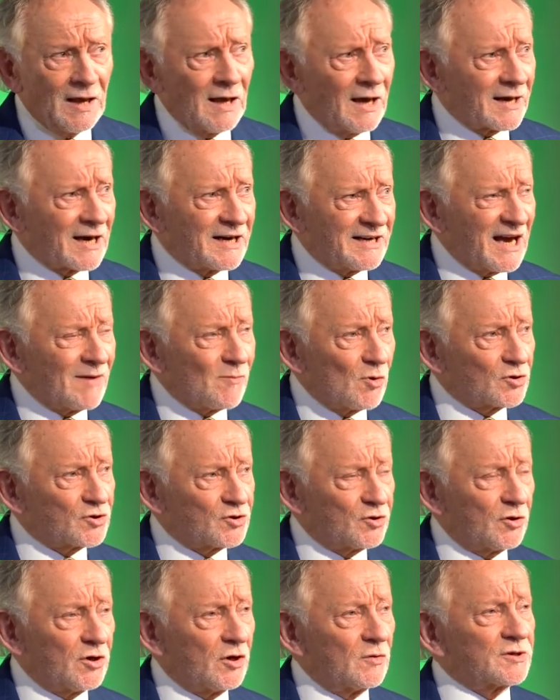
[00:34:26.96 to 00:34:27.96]
And a demo
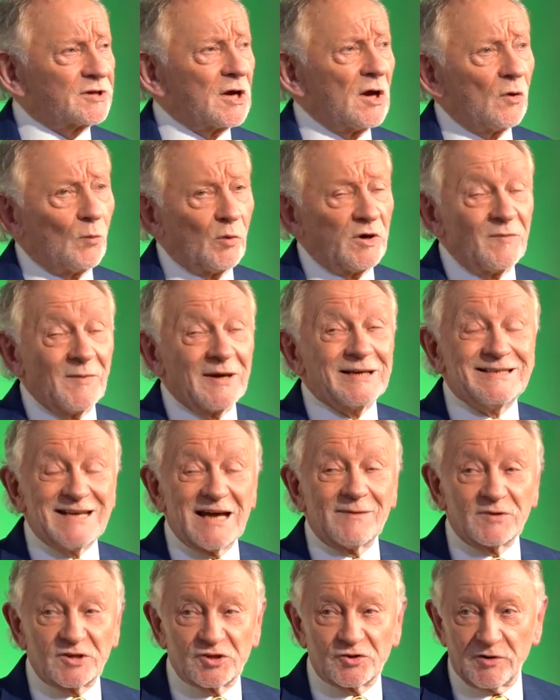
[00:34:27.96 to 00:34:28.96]
studio is where you make
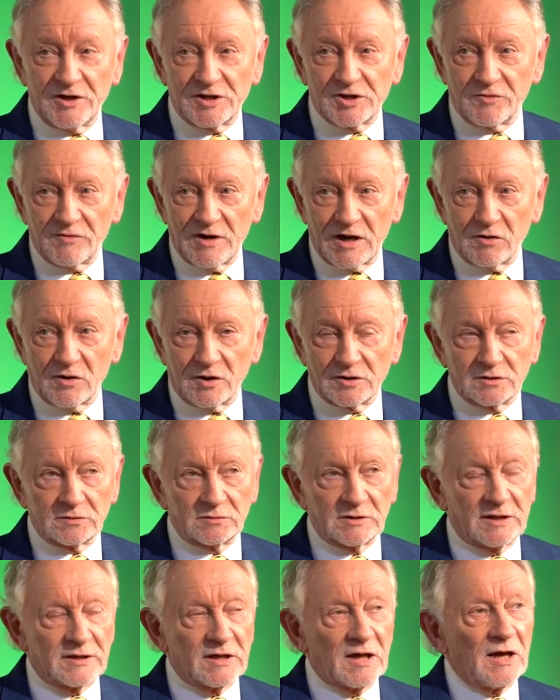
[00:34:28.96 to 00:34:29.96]
demonstration records,
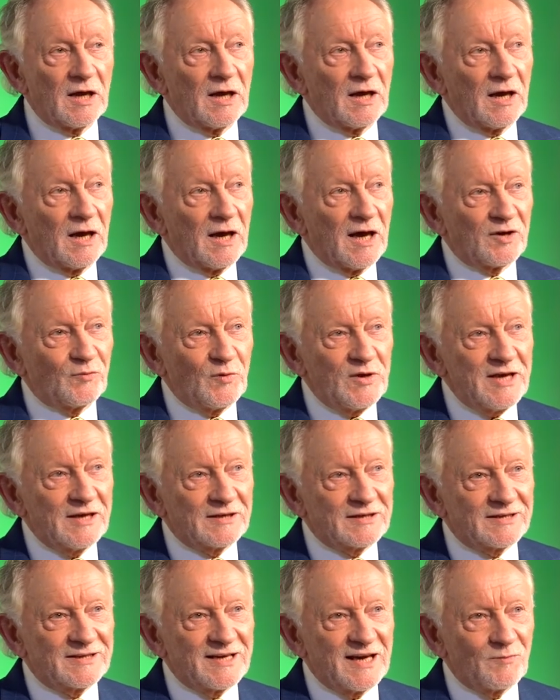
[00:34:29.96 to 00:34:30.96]
right? And we
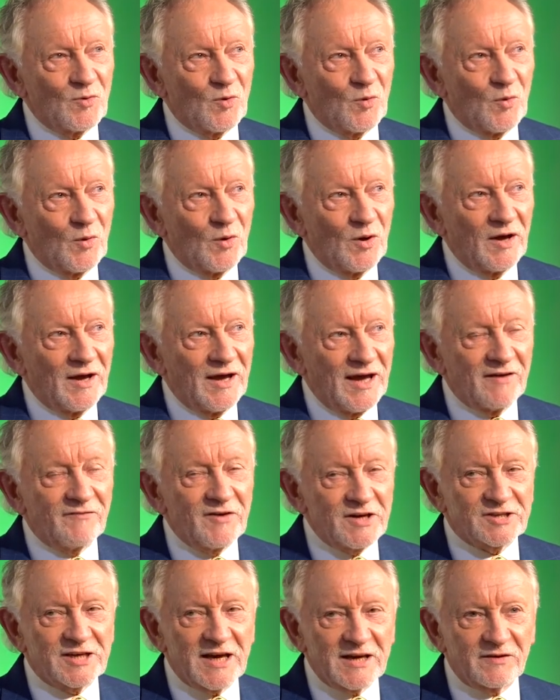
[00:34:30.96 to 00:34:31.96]
had the demo
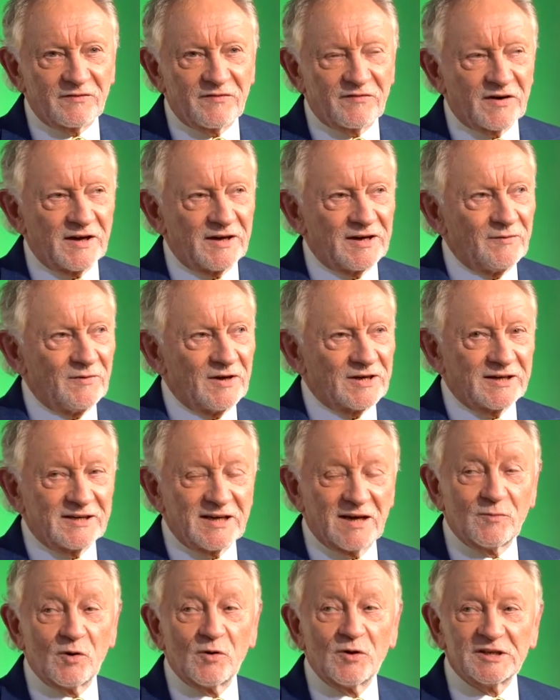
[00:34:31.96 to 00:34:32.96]
every second Friday, we had to
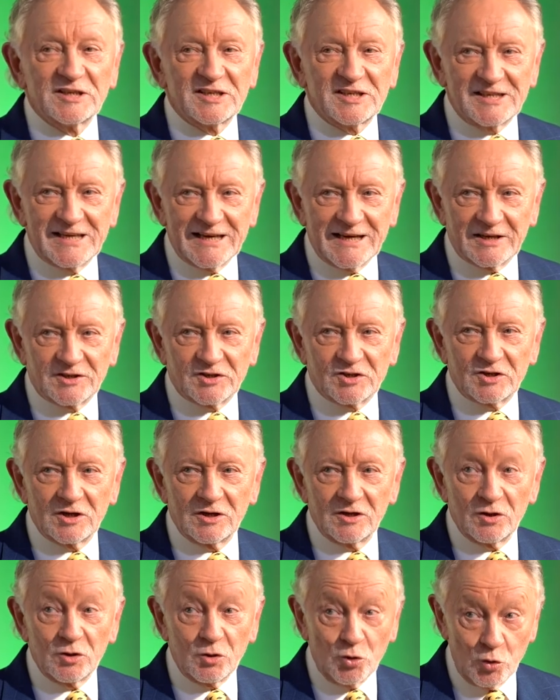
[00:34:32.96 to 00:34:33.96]
demo six
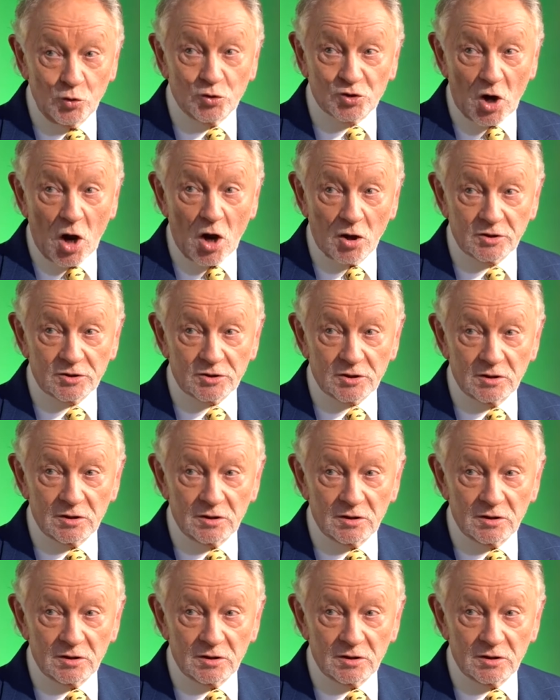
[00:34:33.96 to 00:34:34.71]
new songs.